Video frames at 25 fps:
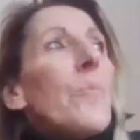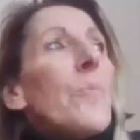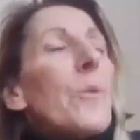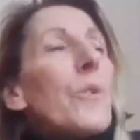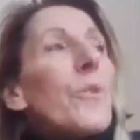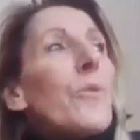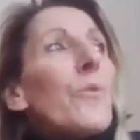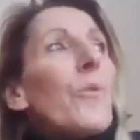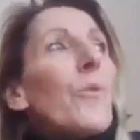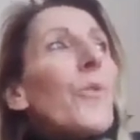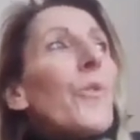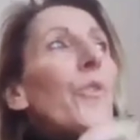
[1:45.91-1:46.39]

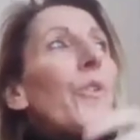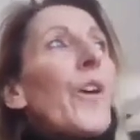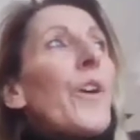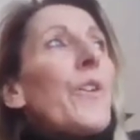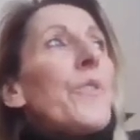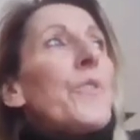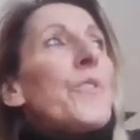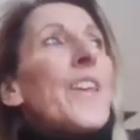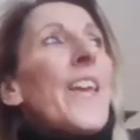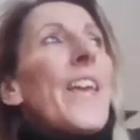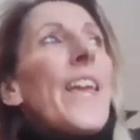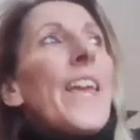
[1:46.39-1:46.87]
but
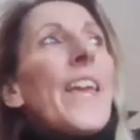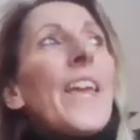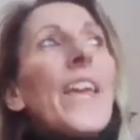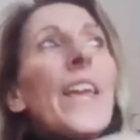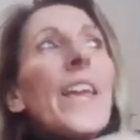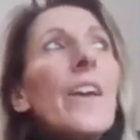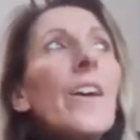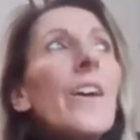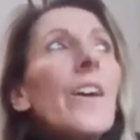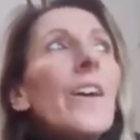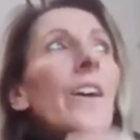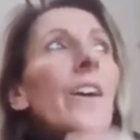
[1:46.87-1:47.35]
also to
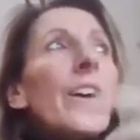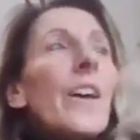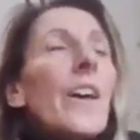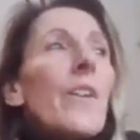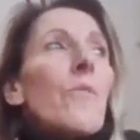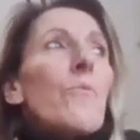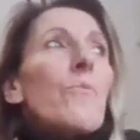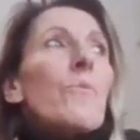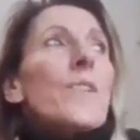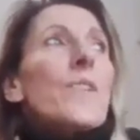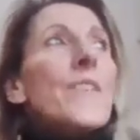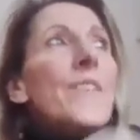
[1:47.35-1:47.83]
hear
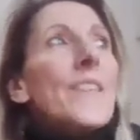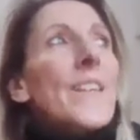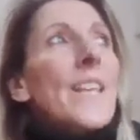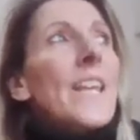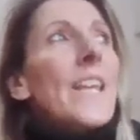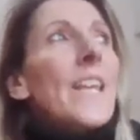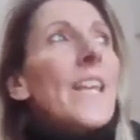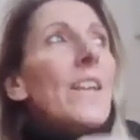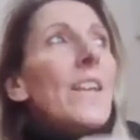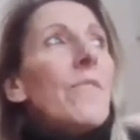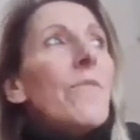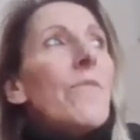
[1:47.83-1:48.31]
and
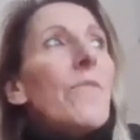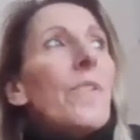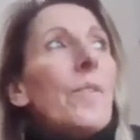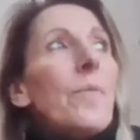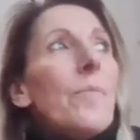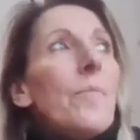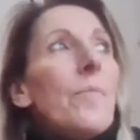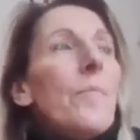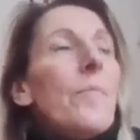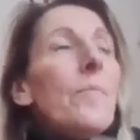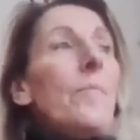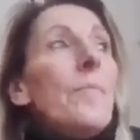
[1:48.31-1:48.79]
receive
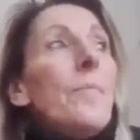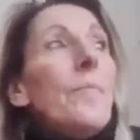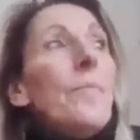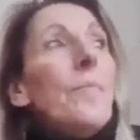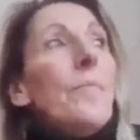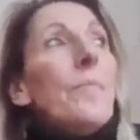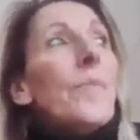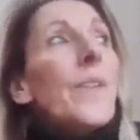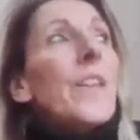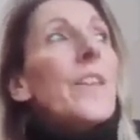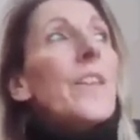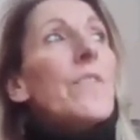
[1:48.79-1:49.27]

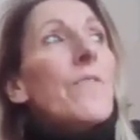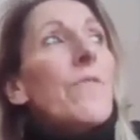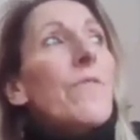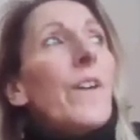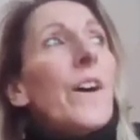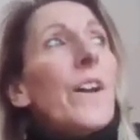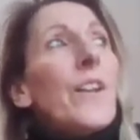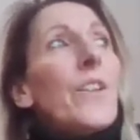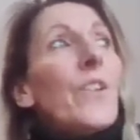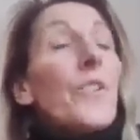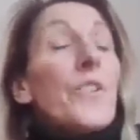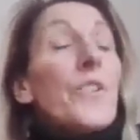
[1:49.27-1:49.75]
and to
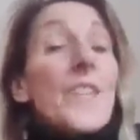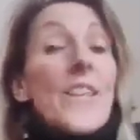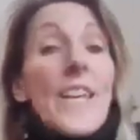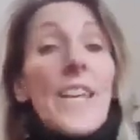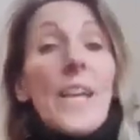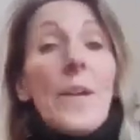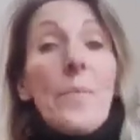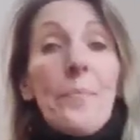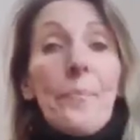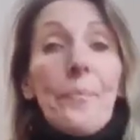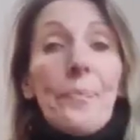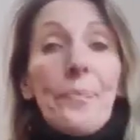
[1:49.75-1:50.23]
find our
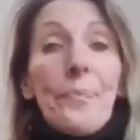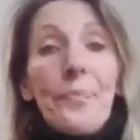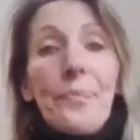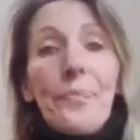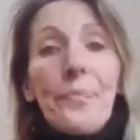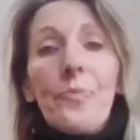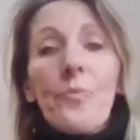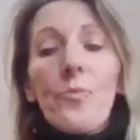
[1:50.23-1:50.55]
team.